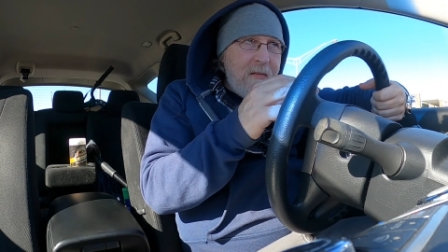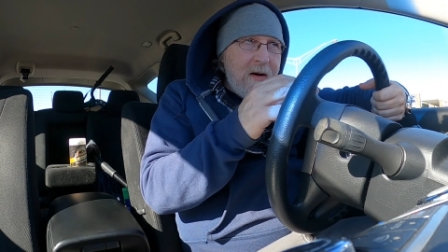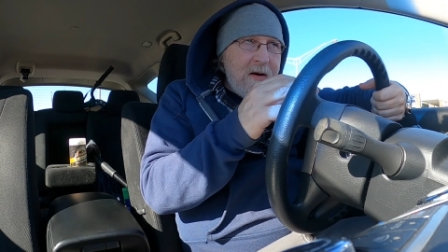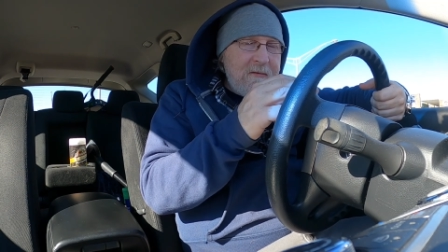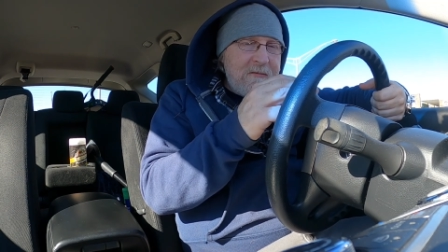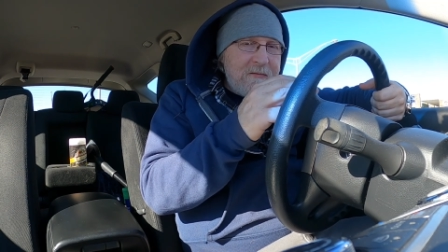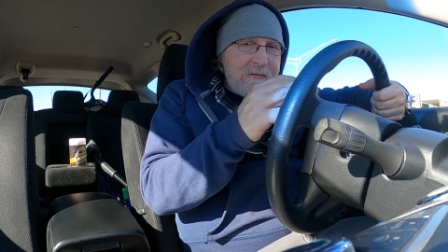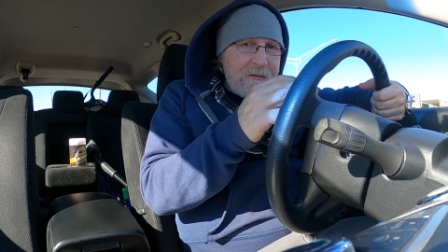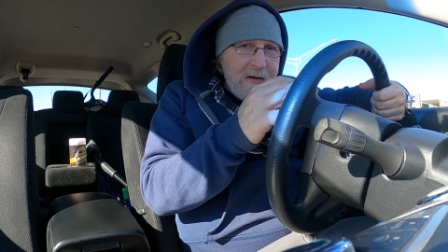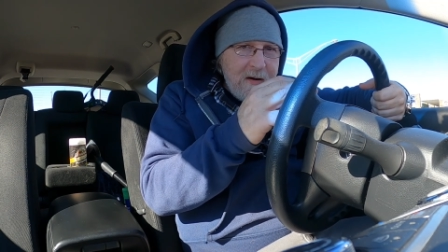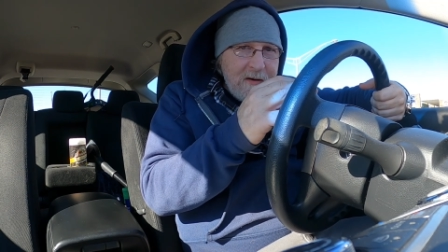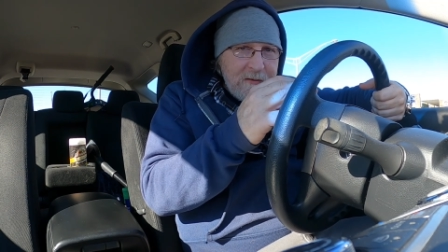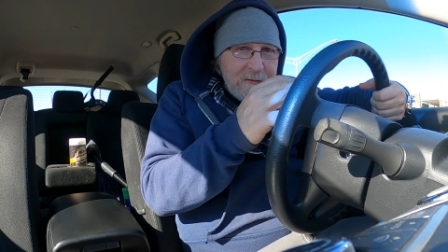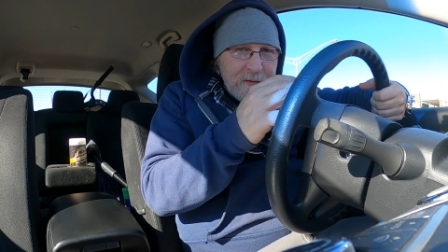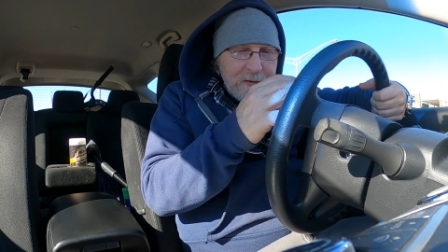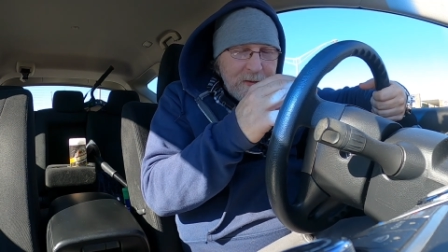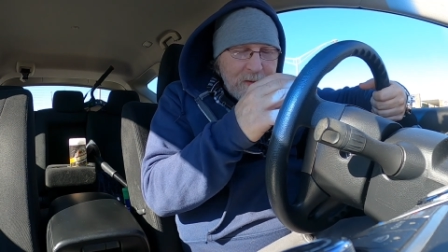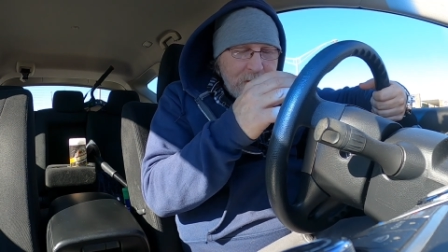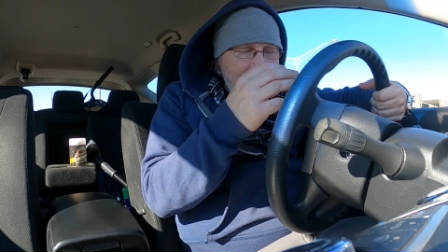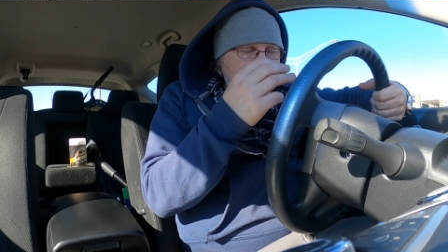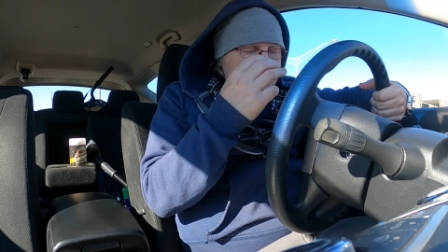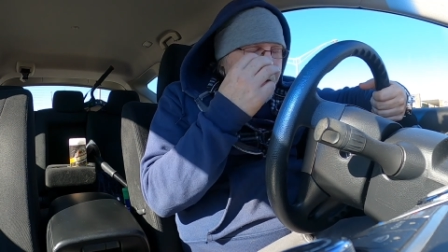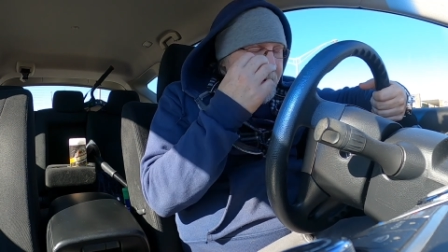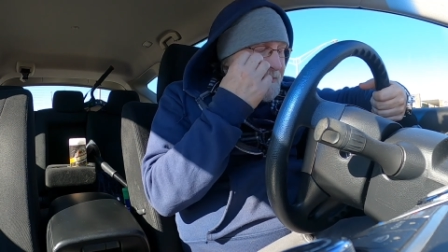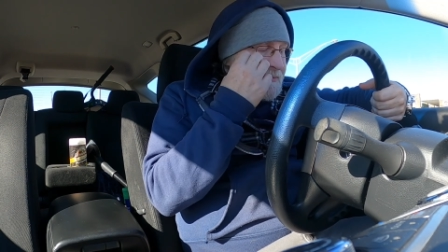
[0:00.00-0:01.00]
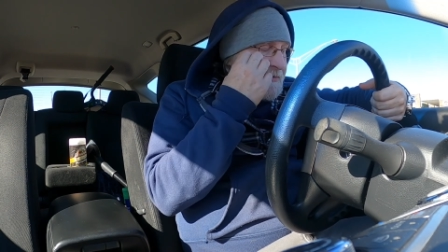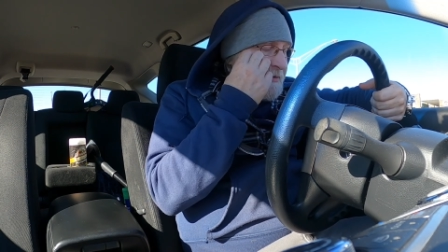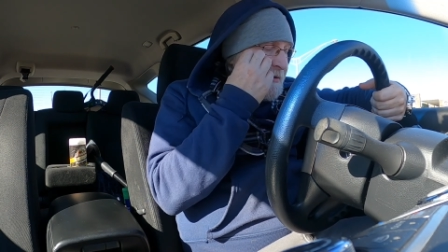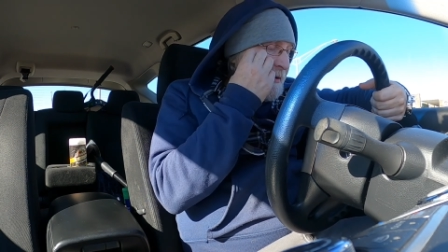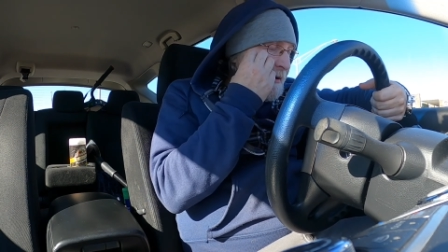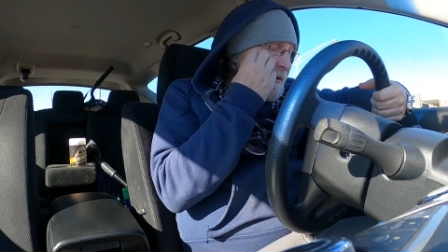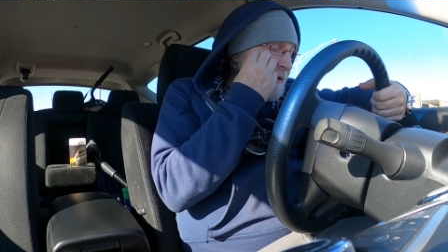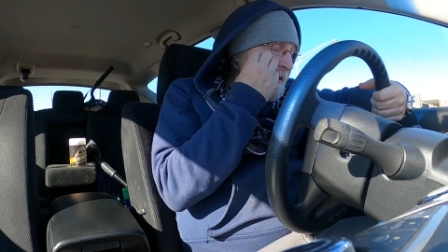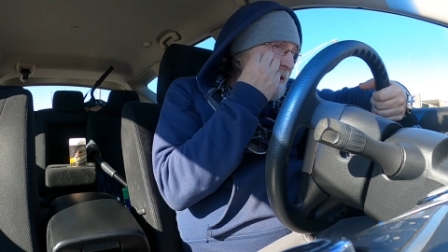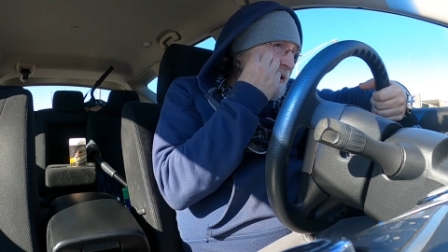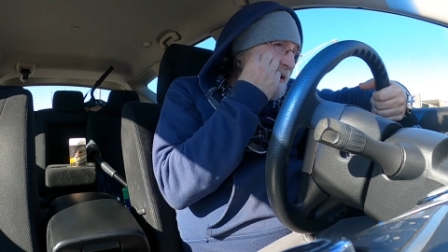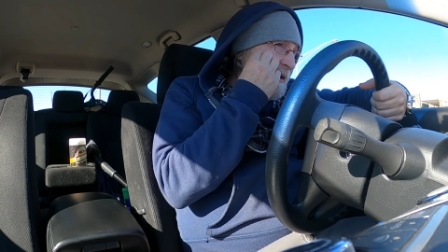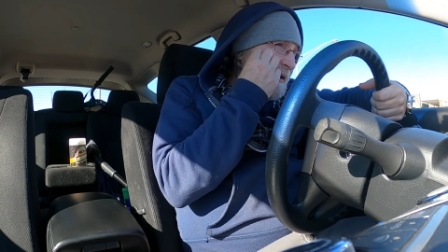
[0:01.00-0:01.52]
my friend request
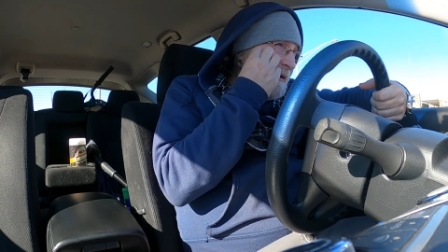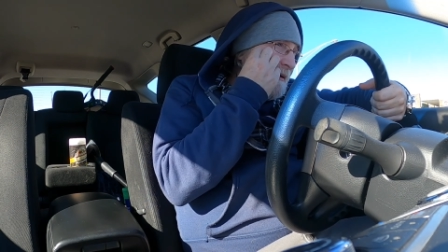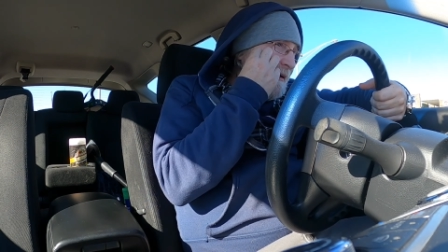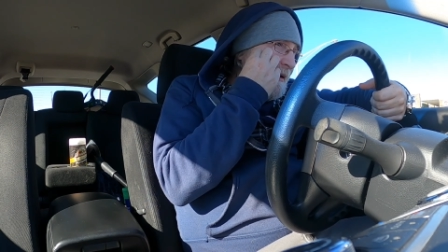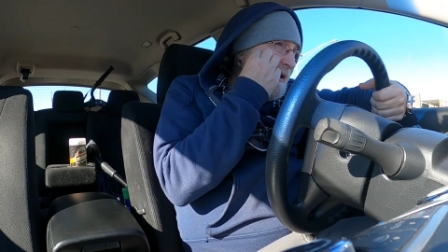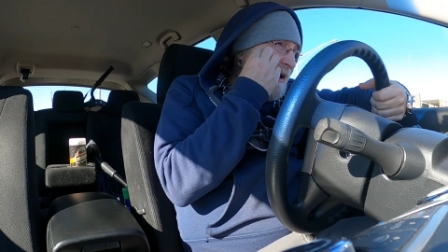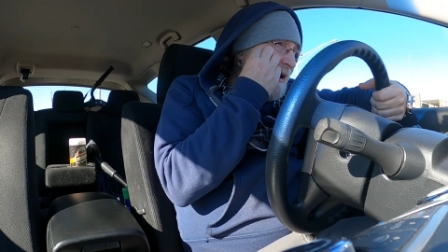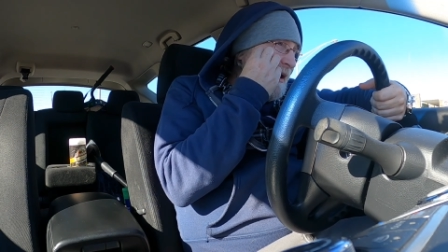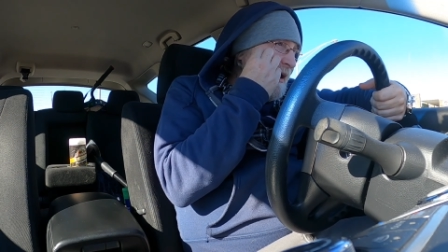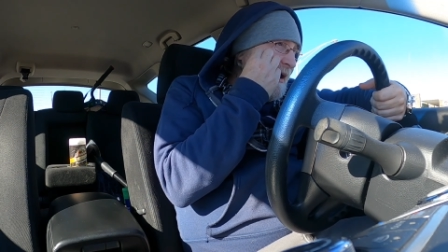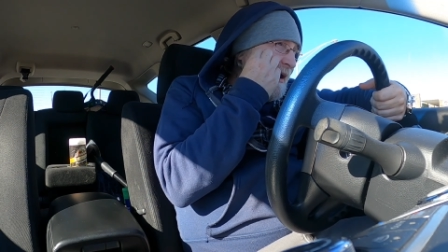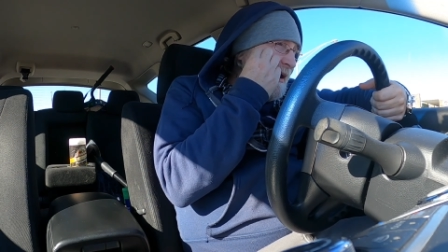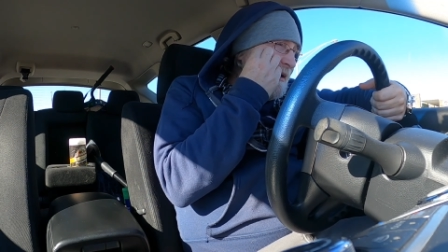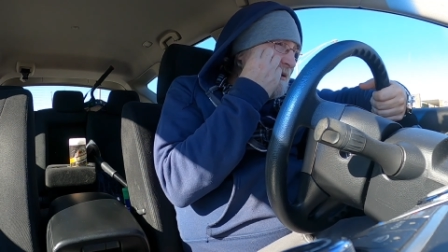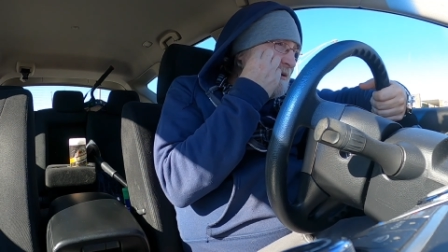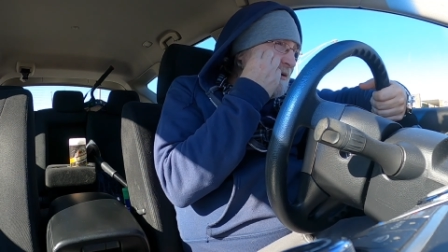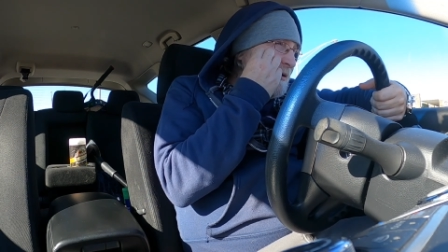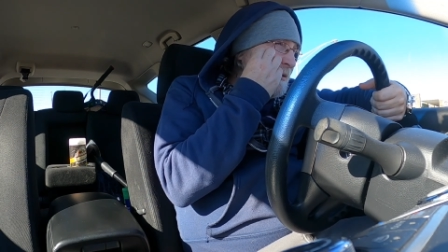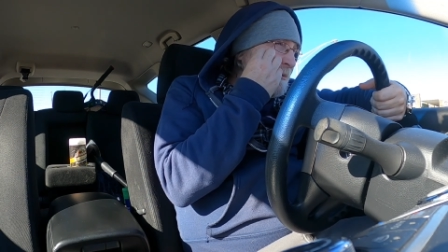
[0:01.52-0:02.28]
and